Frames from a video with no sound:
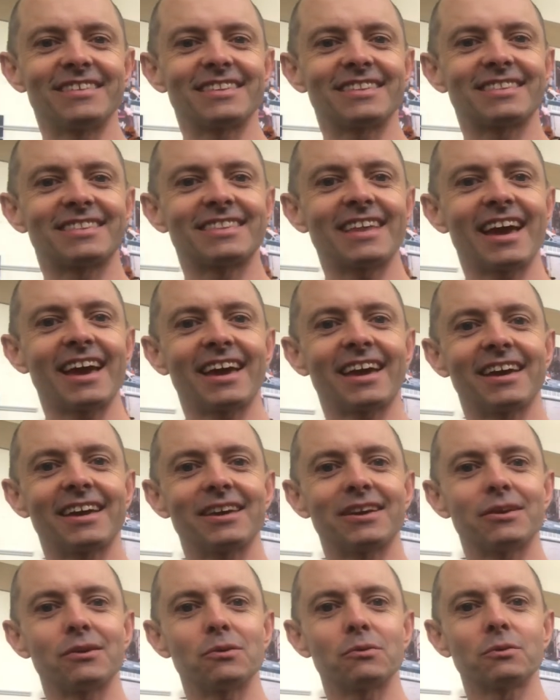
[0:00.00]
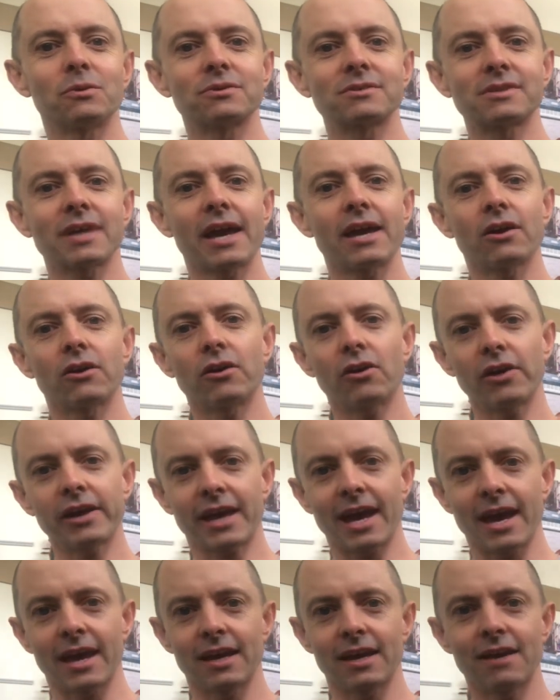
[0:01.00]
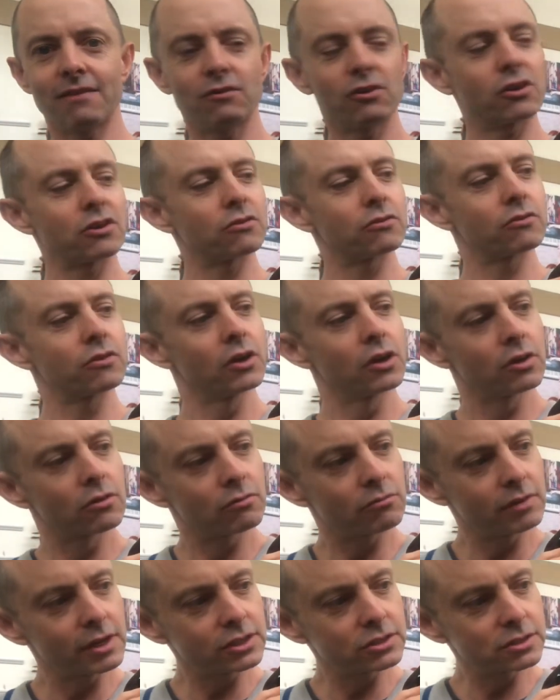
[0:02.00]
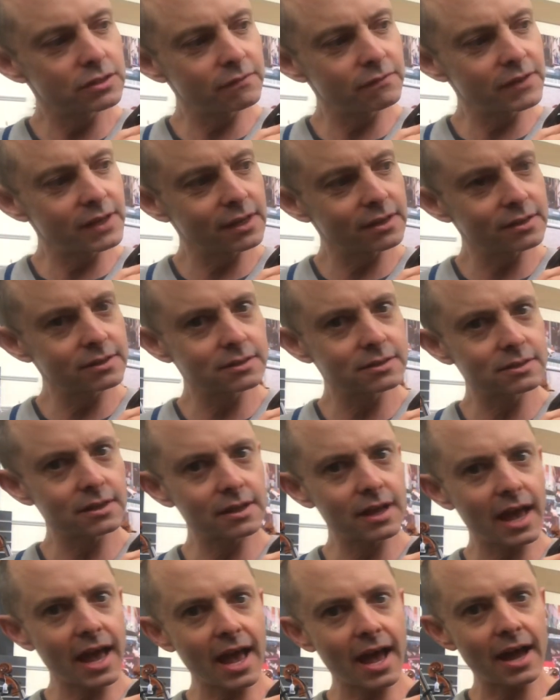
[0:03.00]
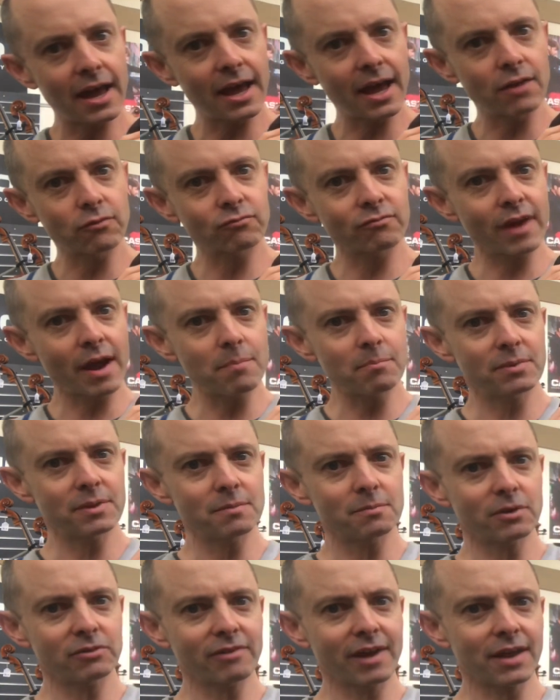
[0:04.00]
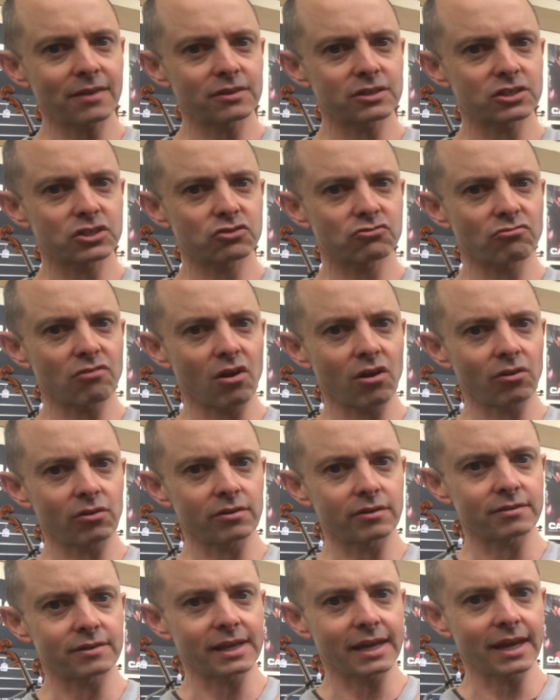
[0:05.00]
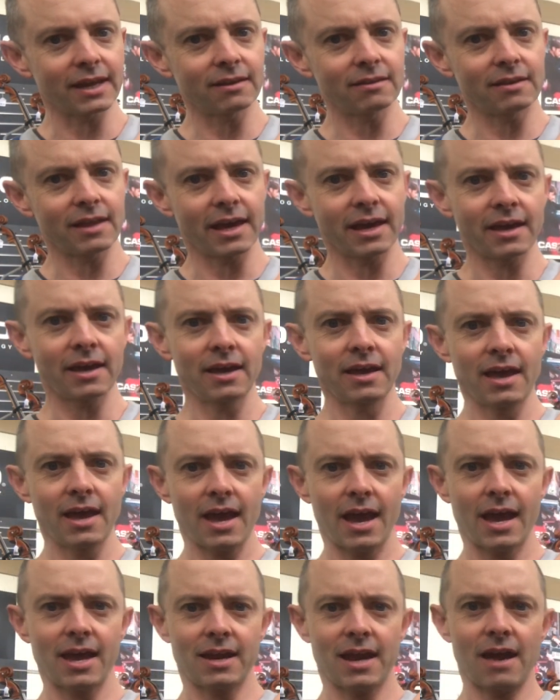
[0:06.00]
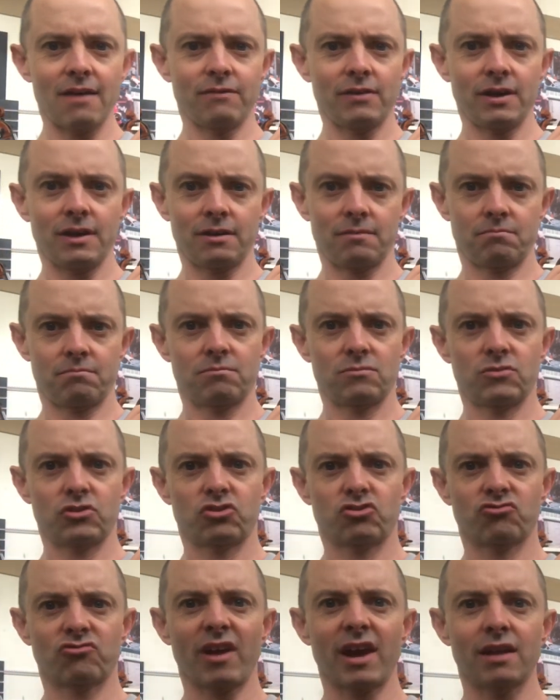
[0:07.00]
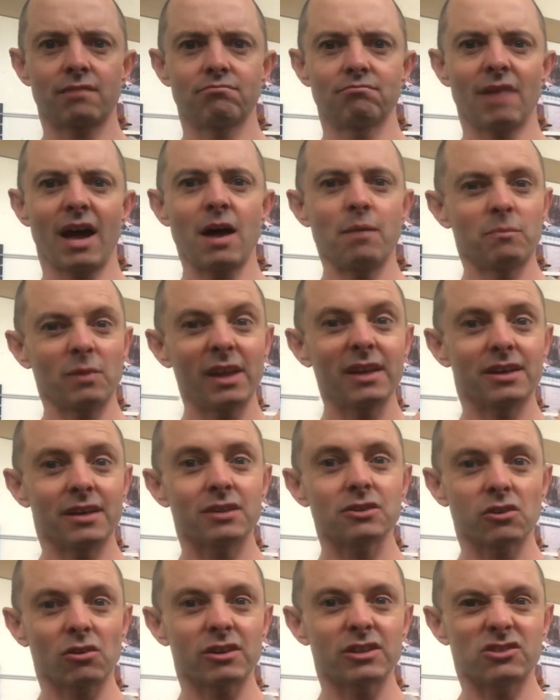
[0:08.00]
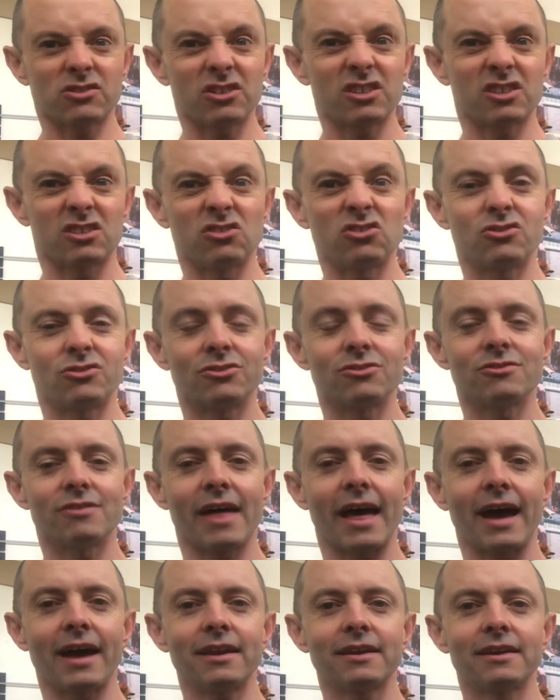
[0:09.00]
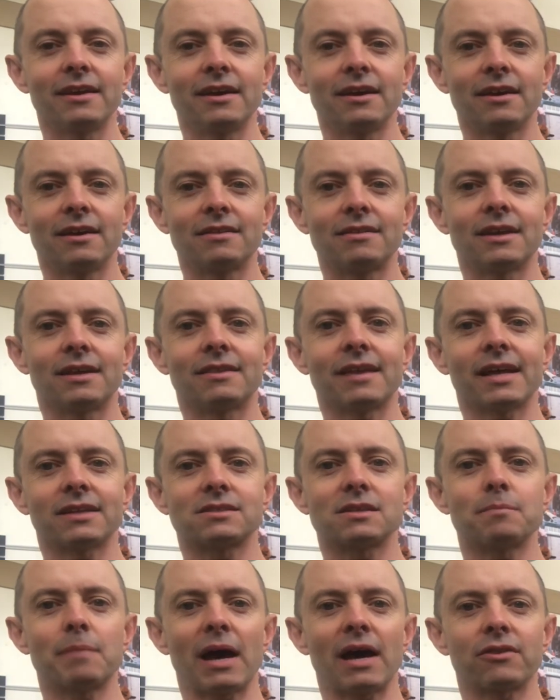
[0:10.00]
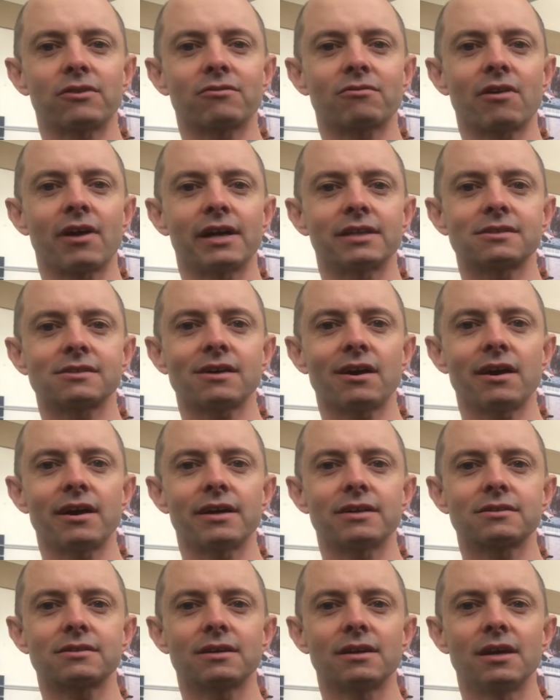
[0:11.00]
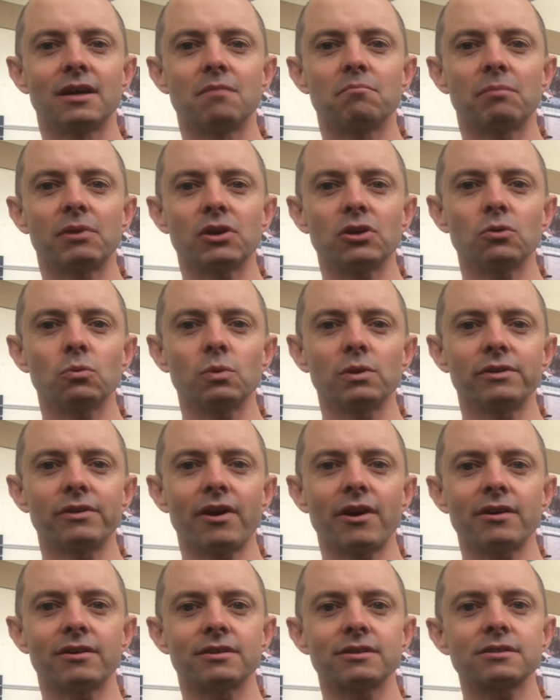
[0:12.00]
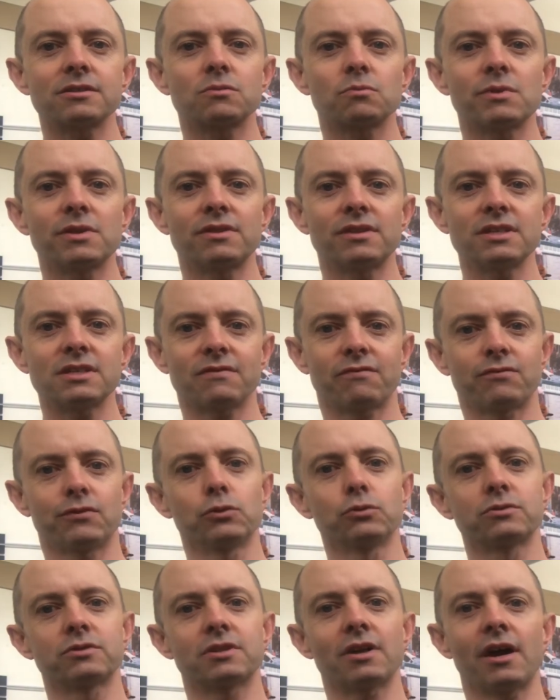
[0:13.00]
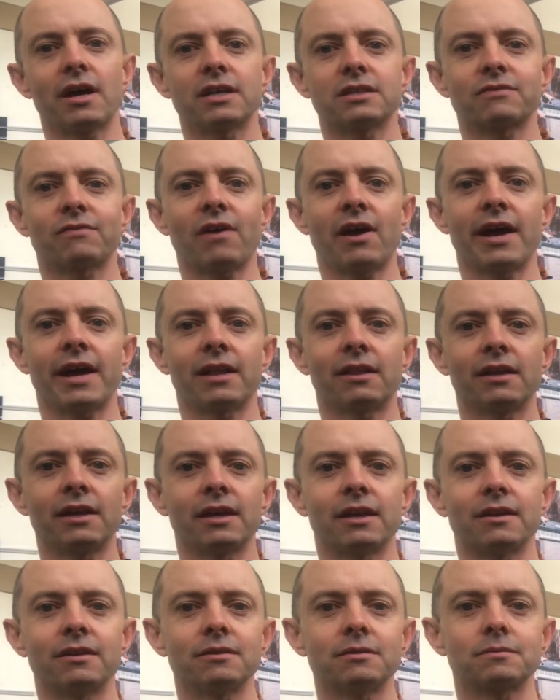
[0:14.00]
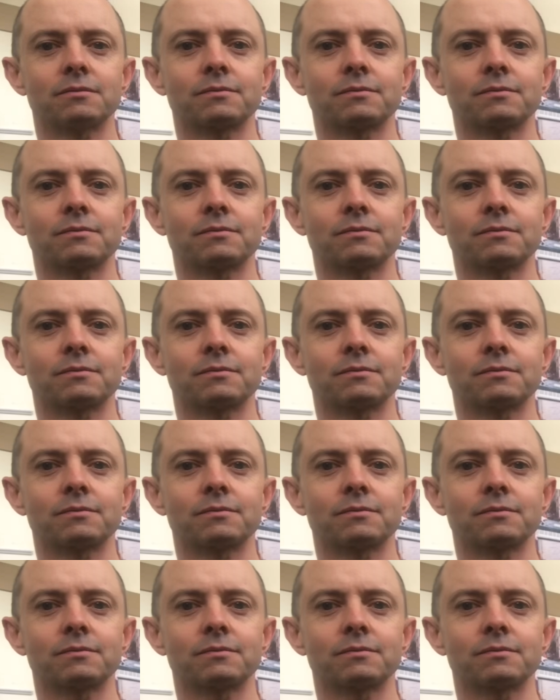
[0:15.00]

they will say, okay, if you can reach your fingers out and wrap them around the scroll at the end there and have a straight arm, as long as you can do that, then that's about the right size. But you will notice with this full-size violin,